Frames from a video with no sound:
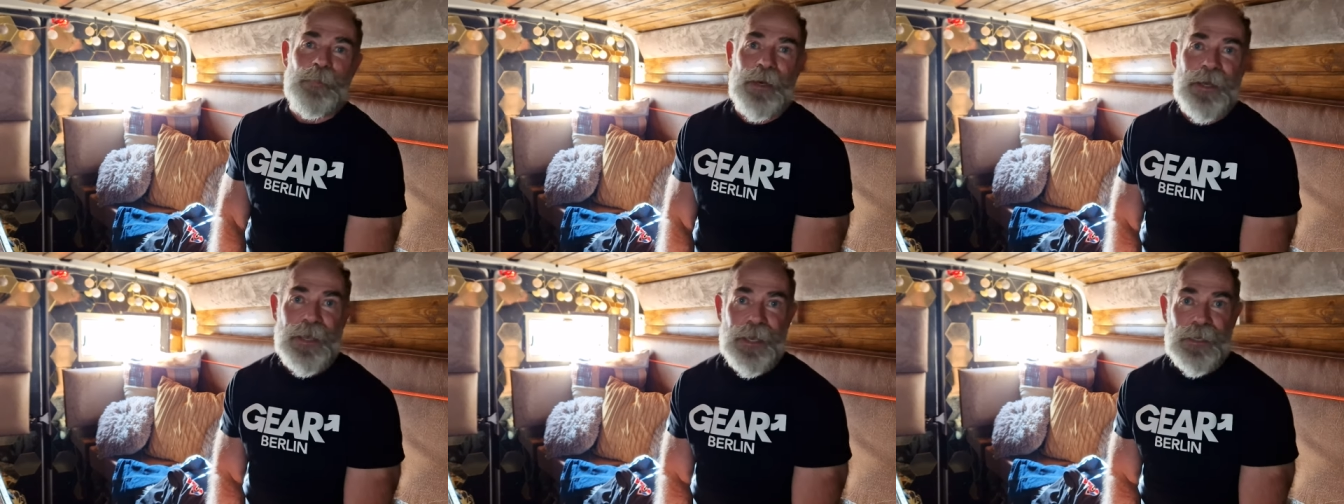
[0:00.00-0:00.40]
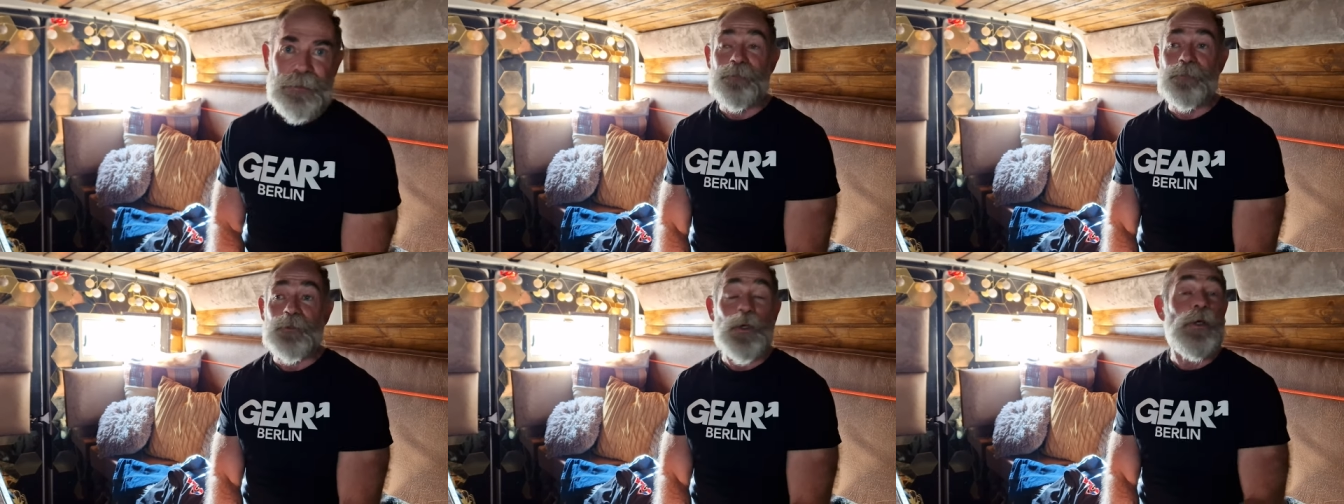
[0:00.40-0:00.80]
have,
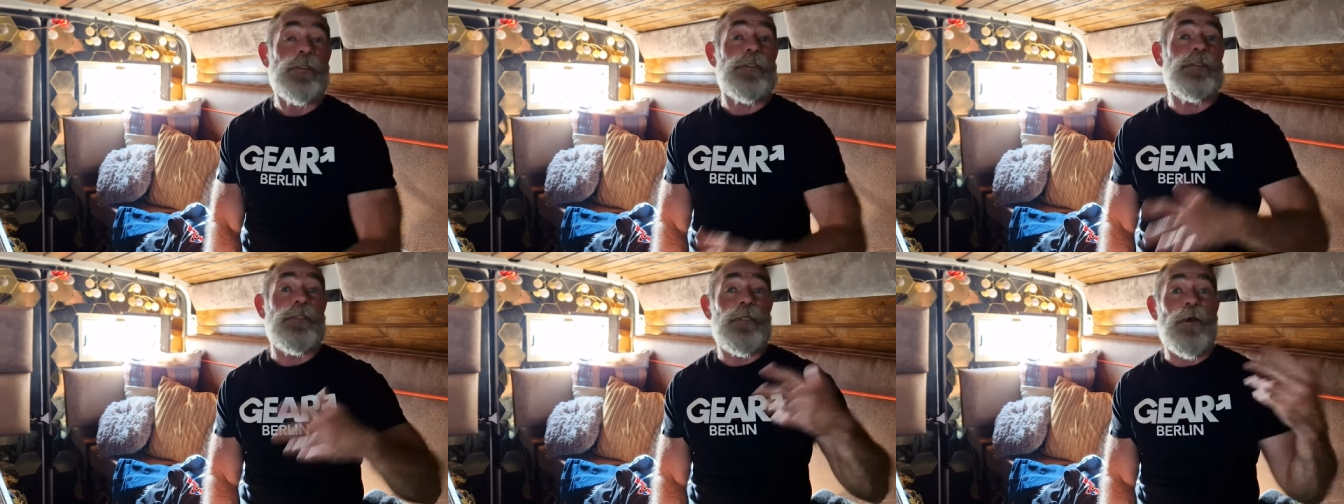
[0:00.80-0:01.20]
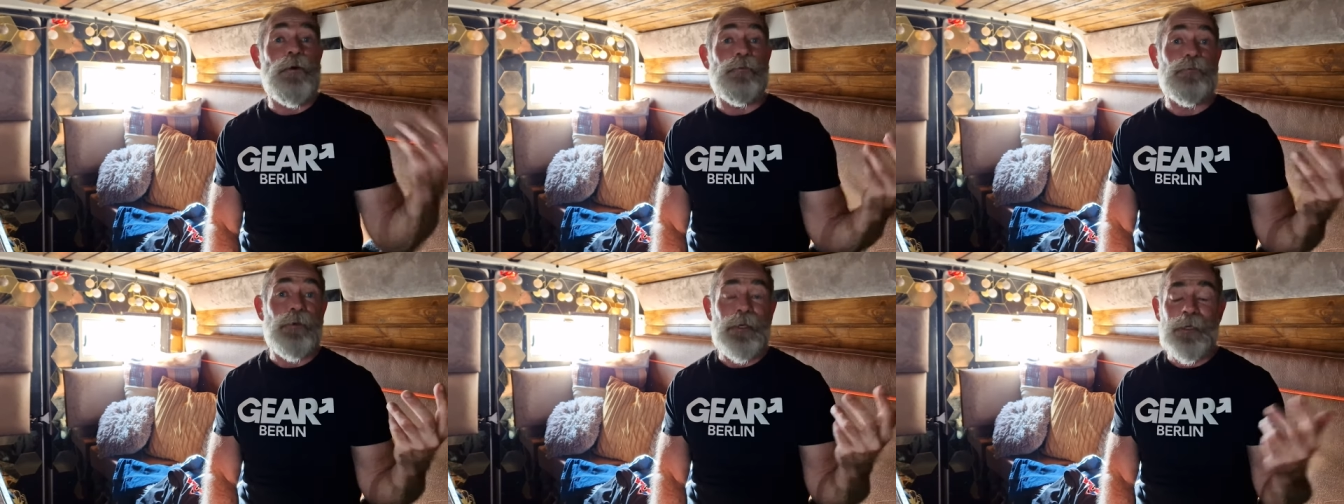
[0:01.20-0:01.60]
courtesy of
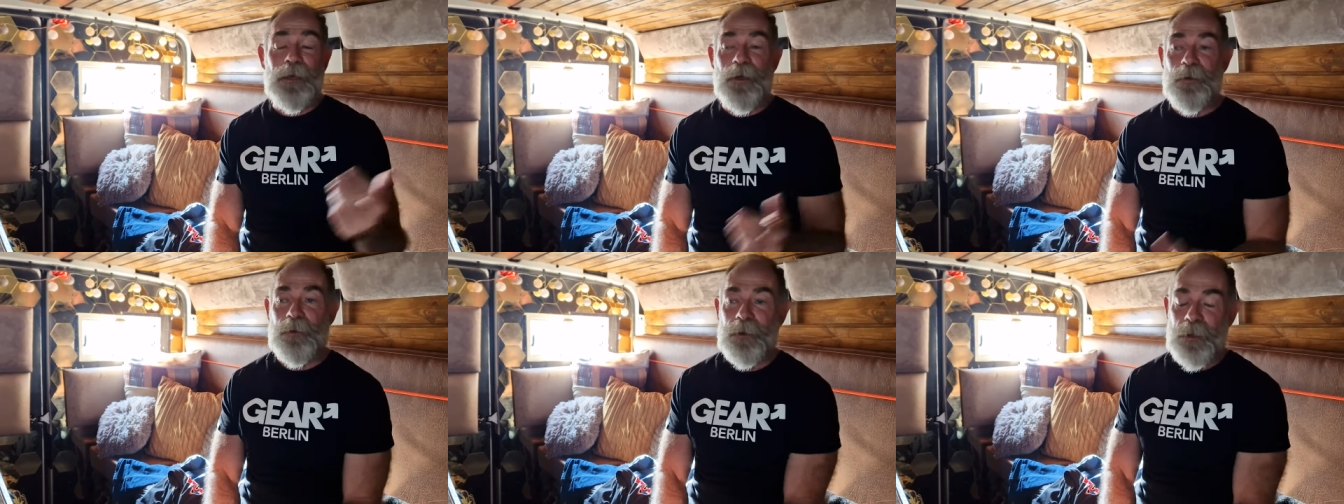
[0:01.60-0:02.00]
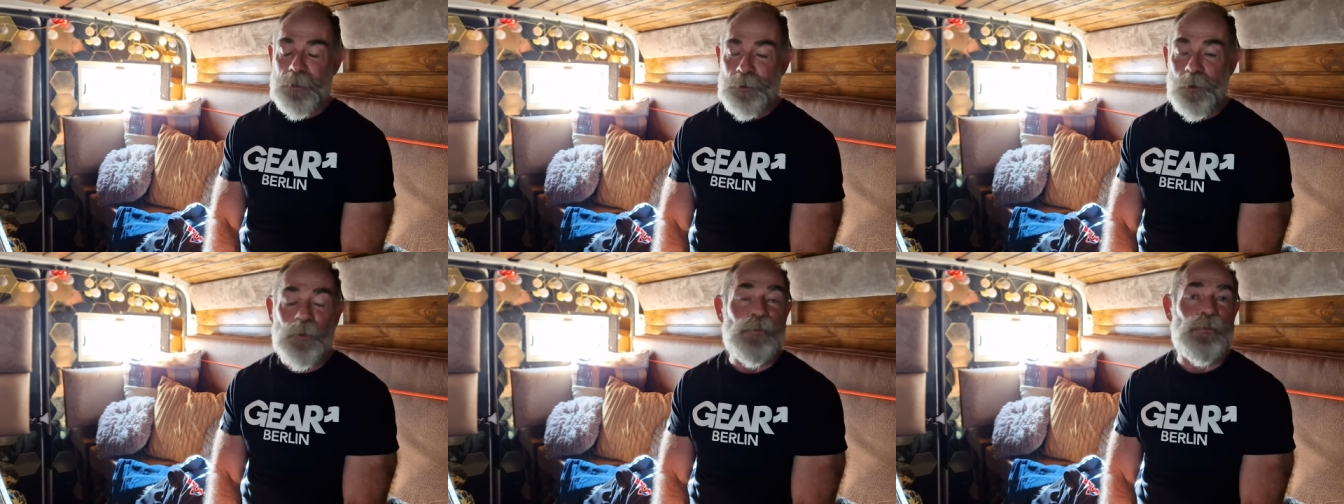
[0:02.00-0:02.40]
uh, uh, an
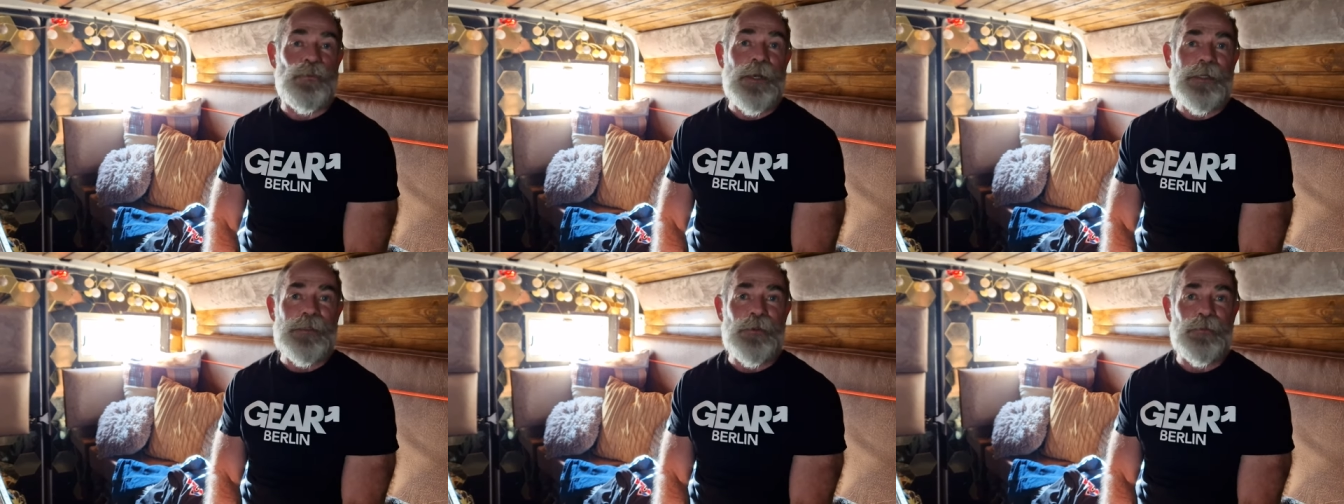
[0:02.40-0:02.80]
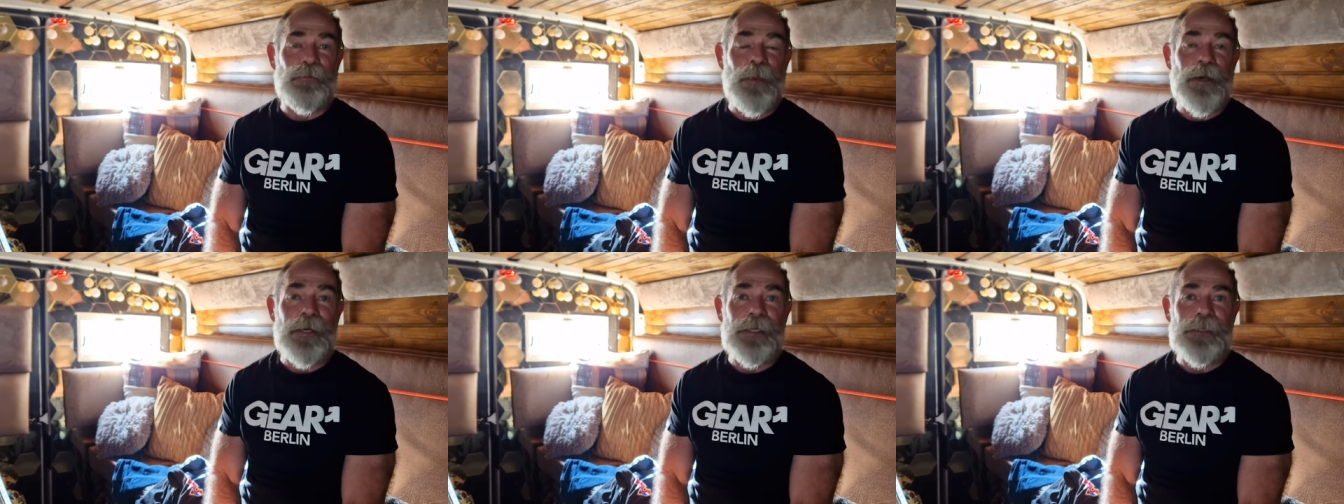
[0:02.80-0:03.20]
old friend of
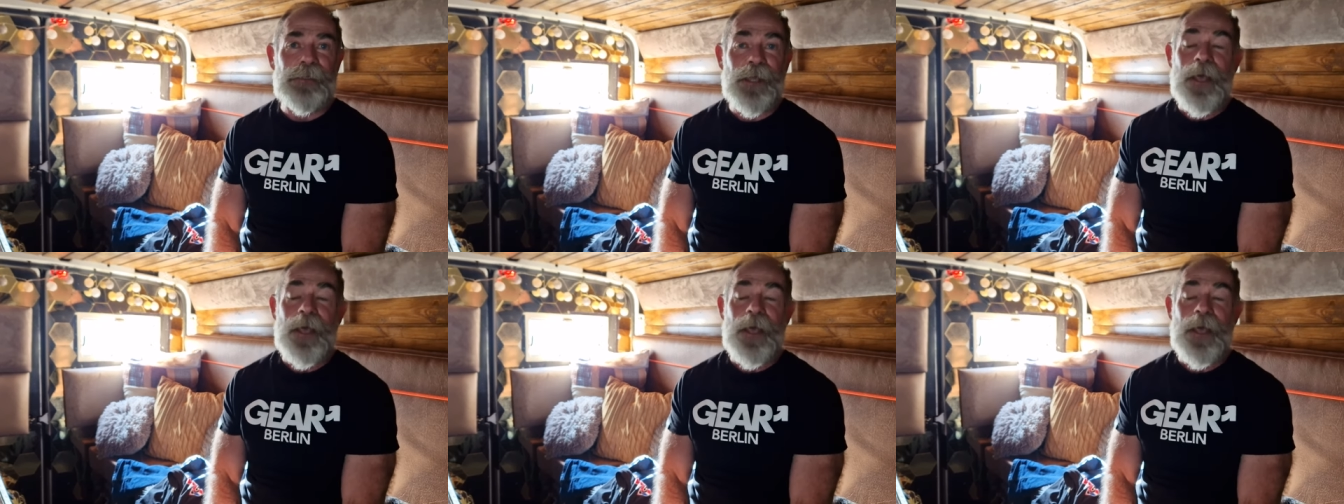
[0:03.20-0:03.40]
mine,